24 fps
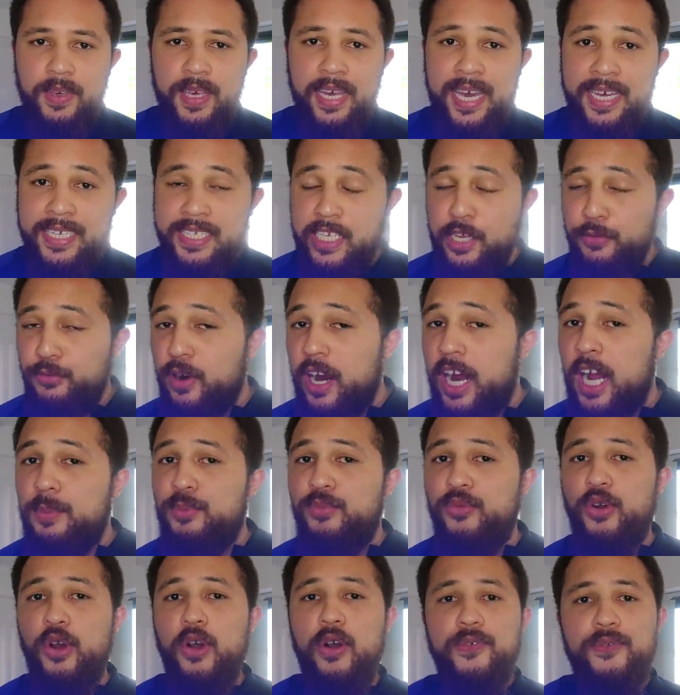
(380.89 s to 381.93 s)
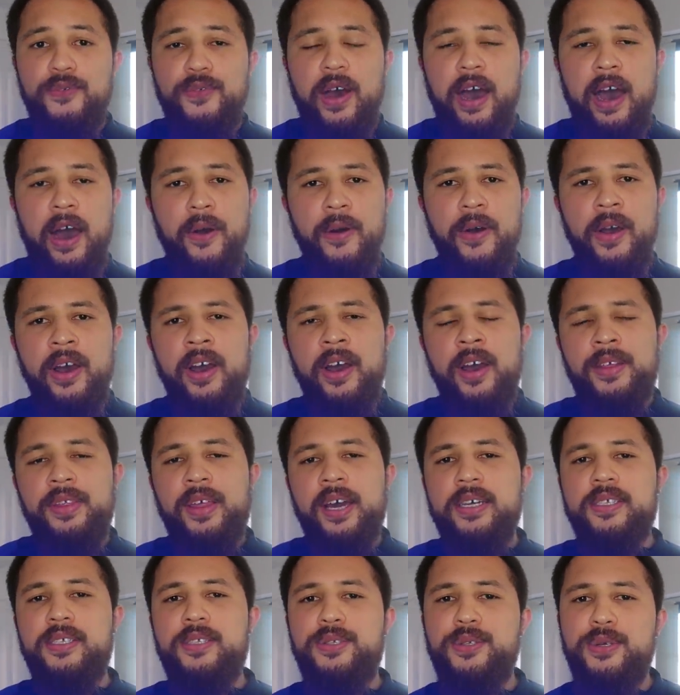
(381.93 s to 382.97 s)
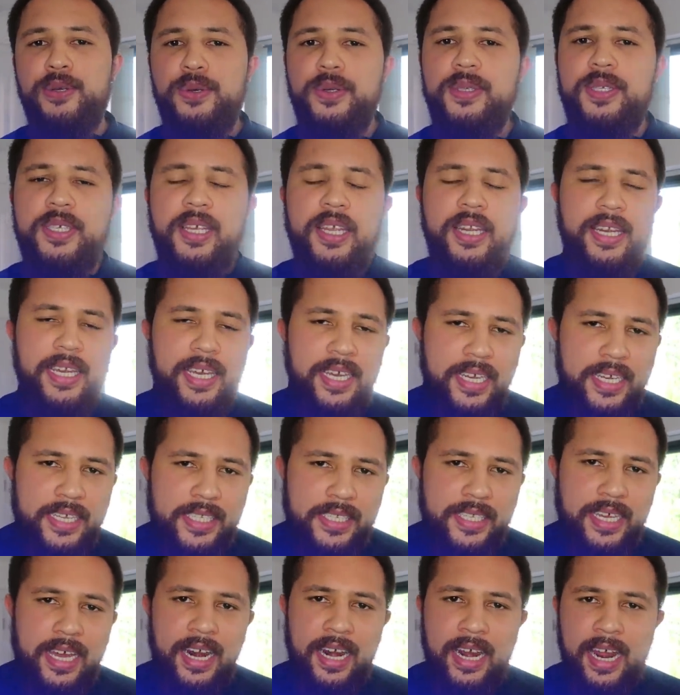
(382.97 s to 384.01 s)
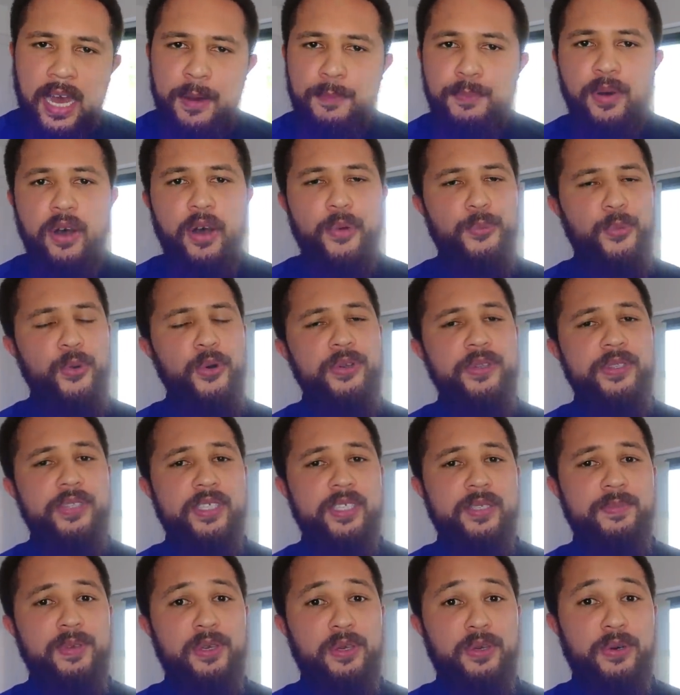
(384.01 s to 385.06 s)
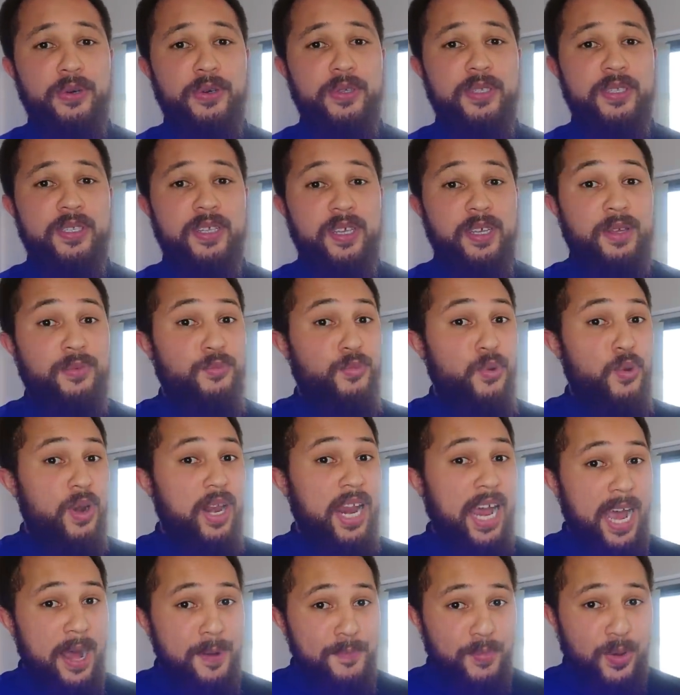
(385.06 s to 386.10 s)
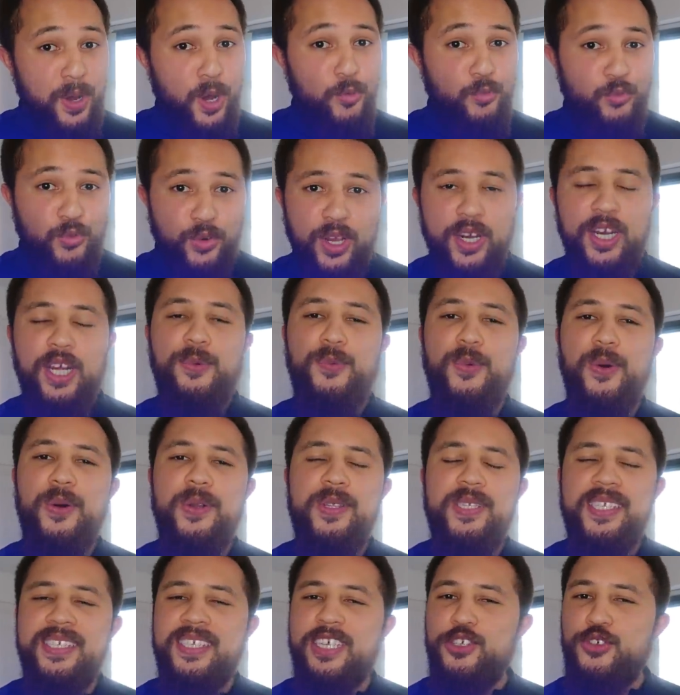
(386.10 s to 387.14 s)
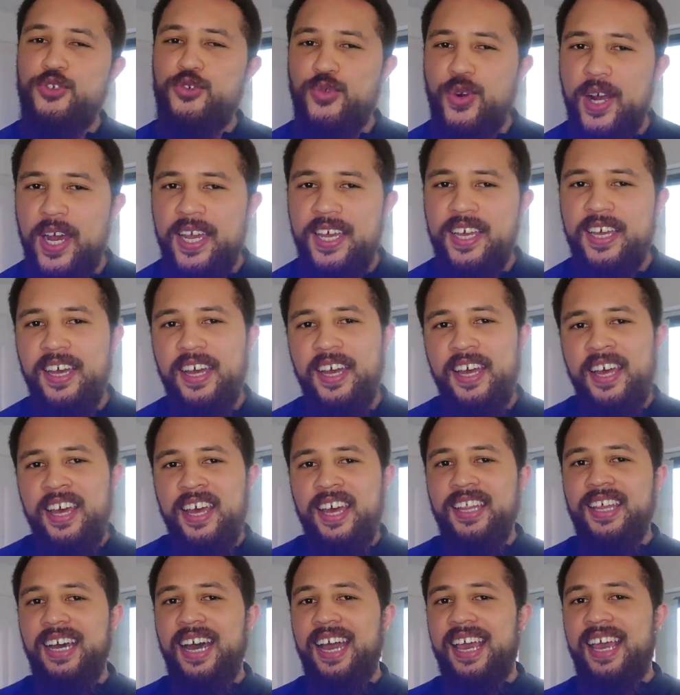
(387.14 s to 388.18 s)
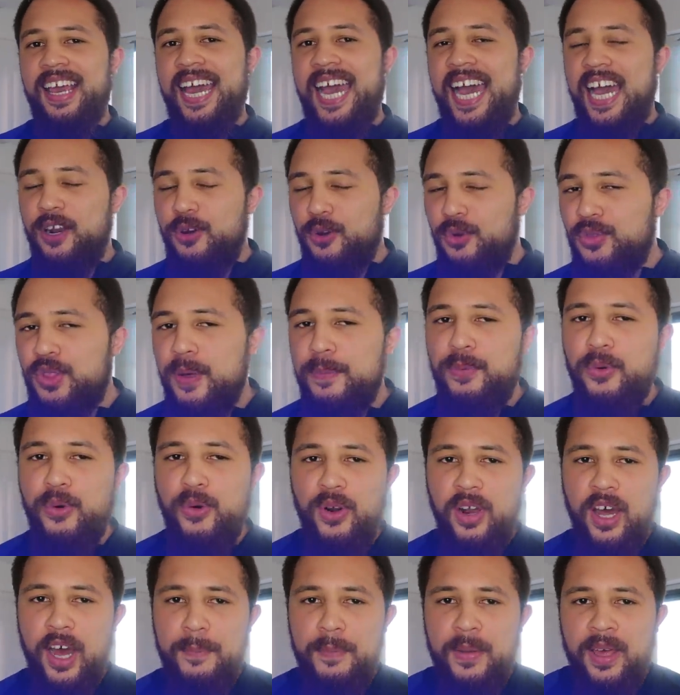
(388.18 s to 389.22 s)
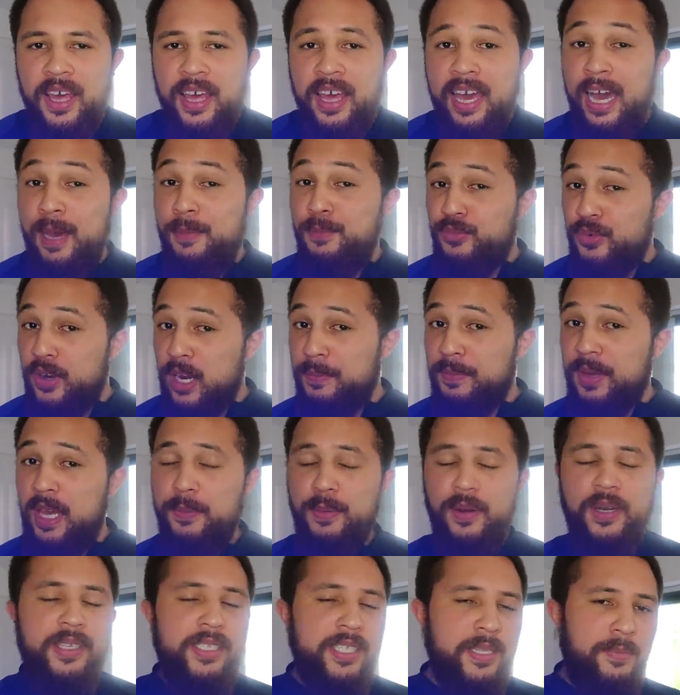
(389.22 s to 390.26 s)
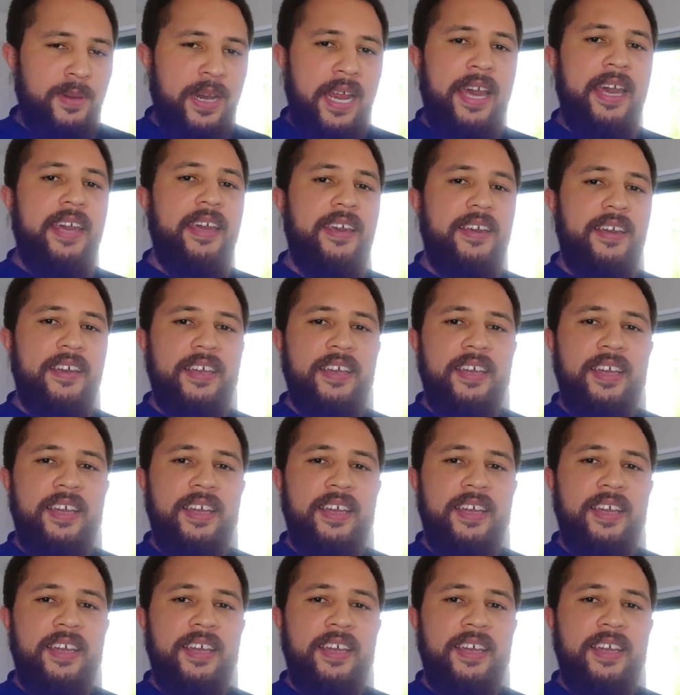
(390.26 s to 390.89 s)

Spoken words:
He has the right profile that suits the needs that Lampard wants, because what Lampard really wants is a striker that can hold the ball up and bring people into play.